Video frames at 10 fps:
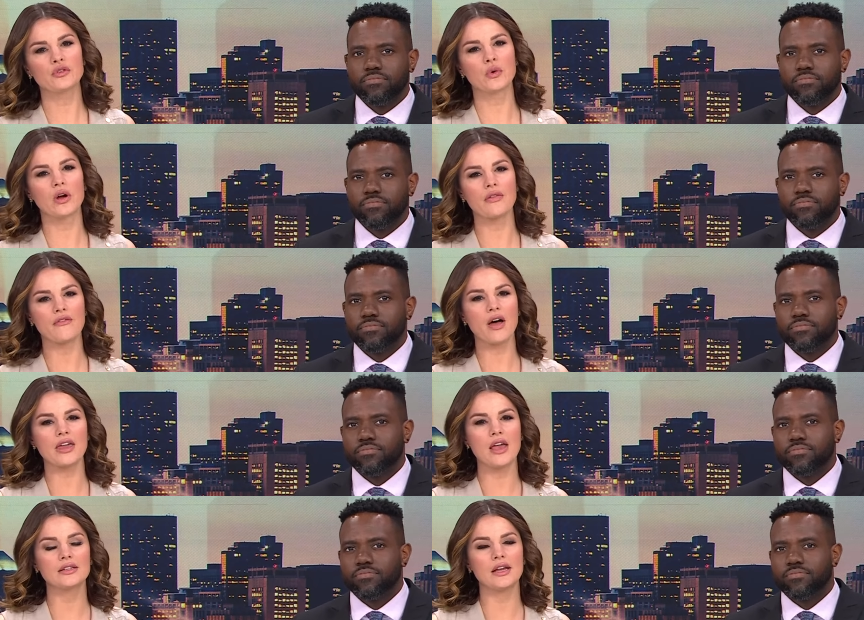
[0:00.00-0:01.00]
Speaker 1: future of the
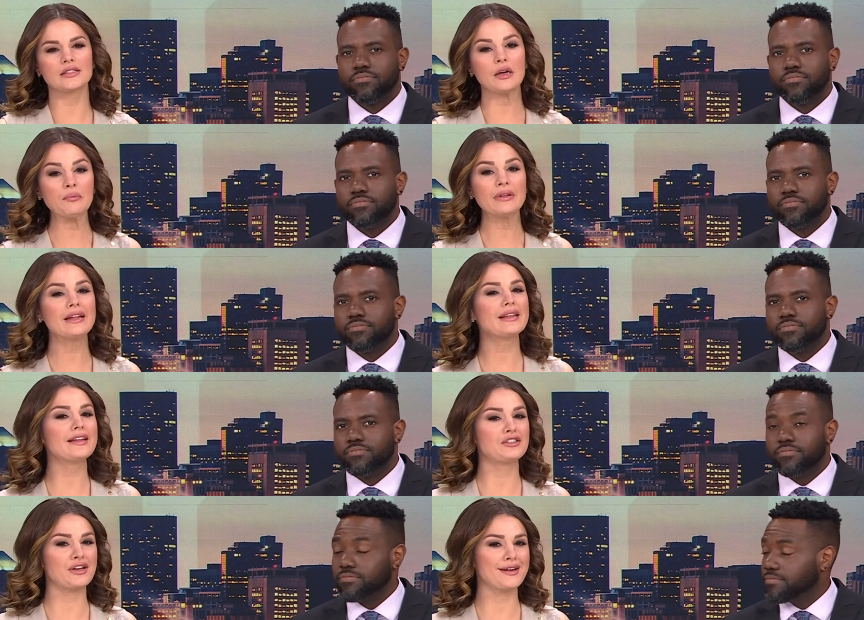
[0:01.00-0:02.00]
Vikings has
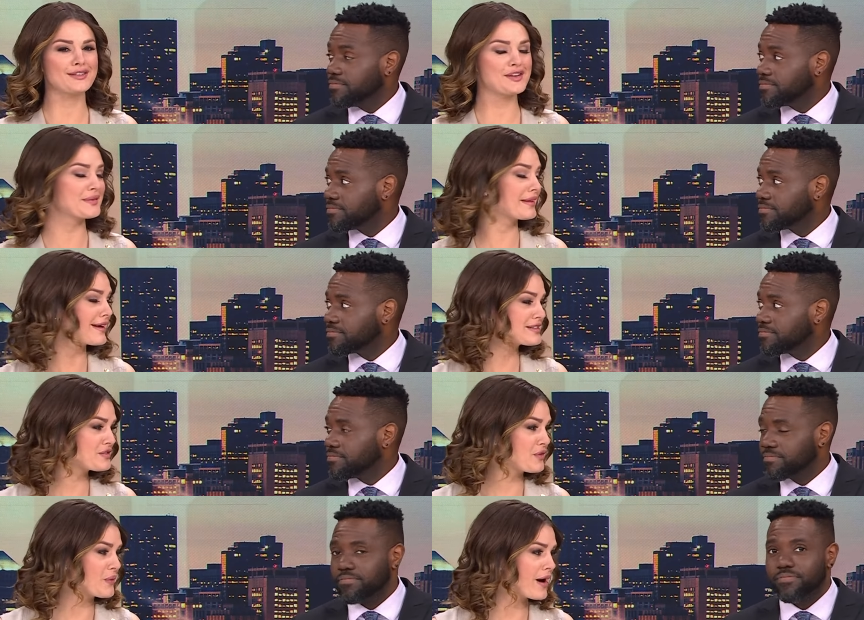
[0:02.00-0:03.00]
completely changed here in the
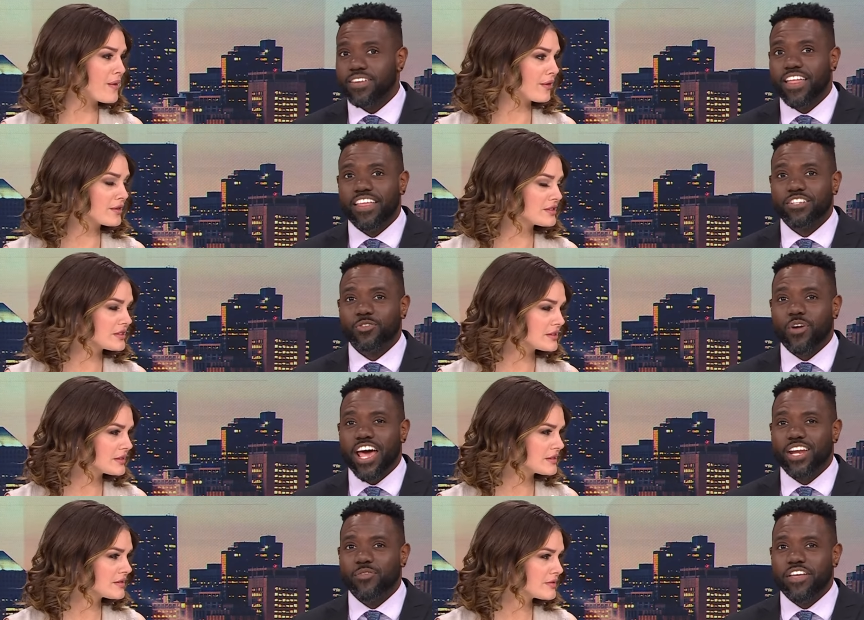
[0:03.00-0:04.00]
last few hours.
Speaker 2: That's
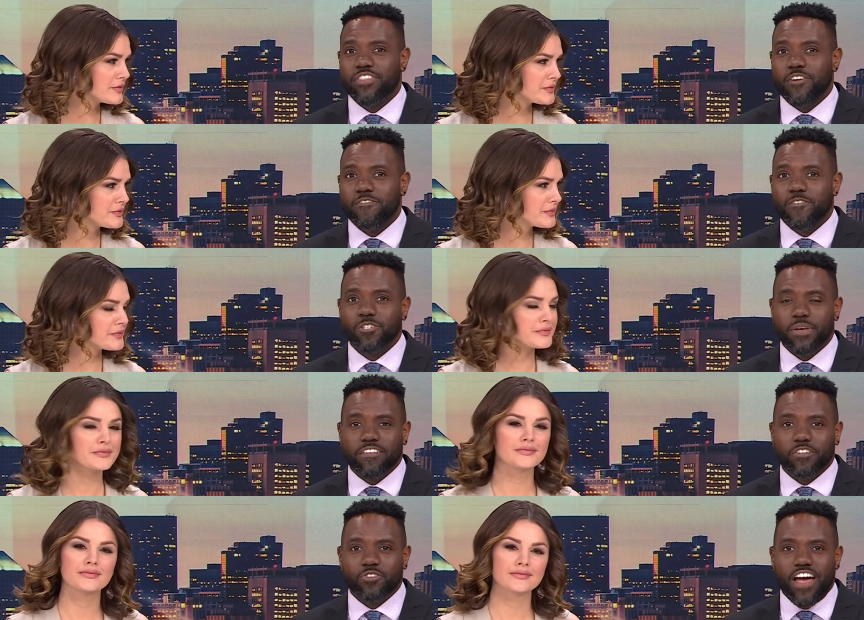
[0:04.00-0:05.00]
right. With their first
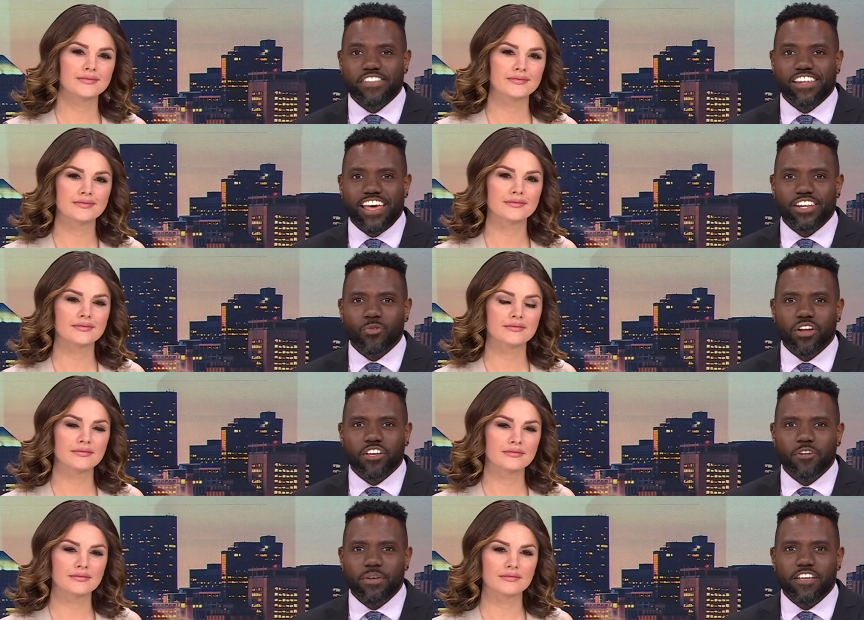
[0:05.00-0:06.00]
pick of the draft, they landed
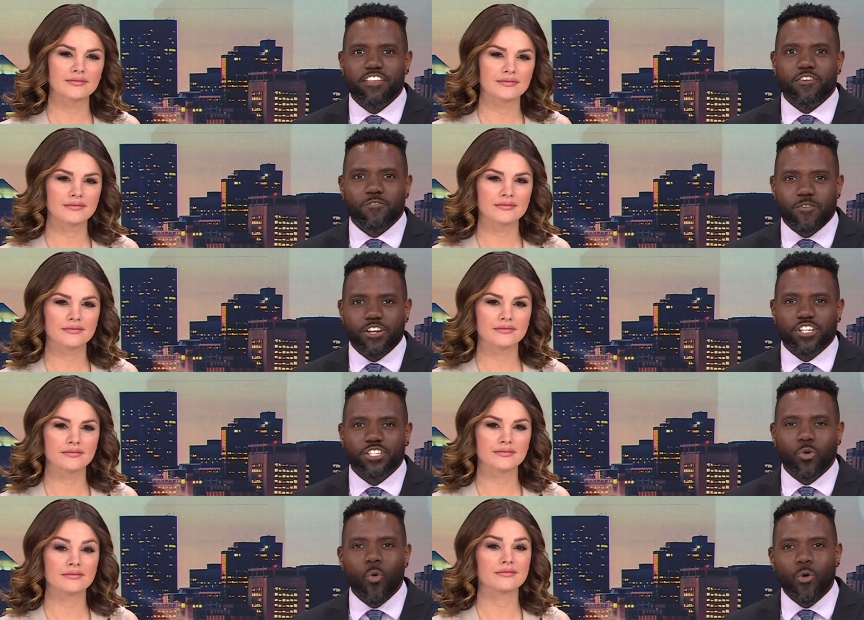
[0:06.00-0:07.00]
what could be their
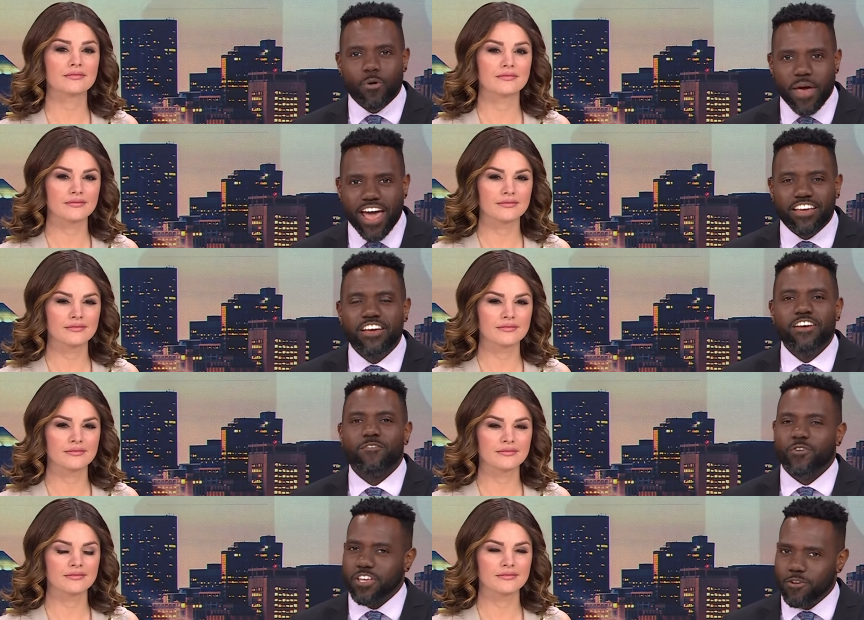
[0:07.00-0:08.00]
franchise quarterback
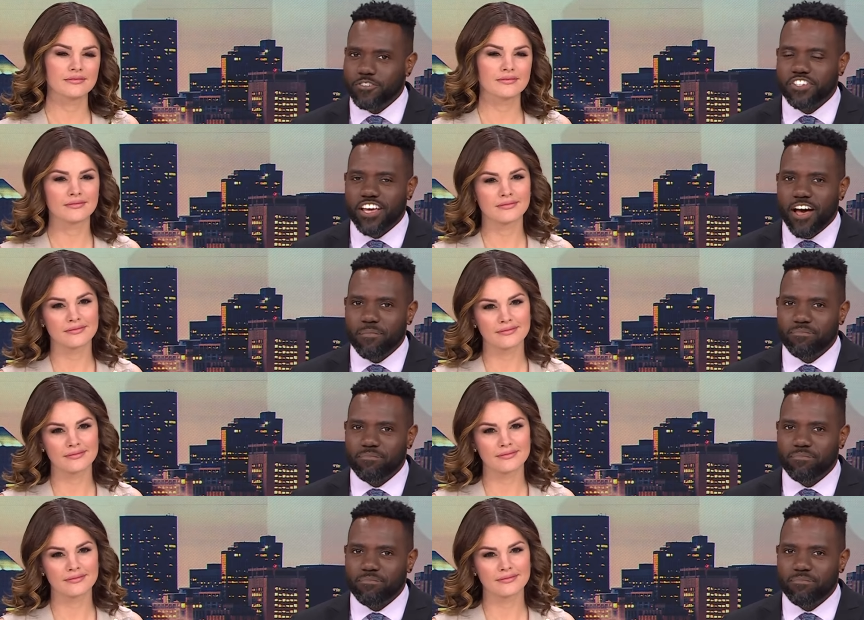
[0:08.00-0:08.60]
for years to come.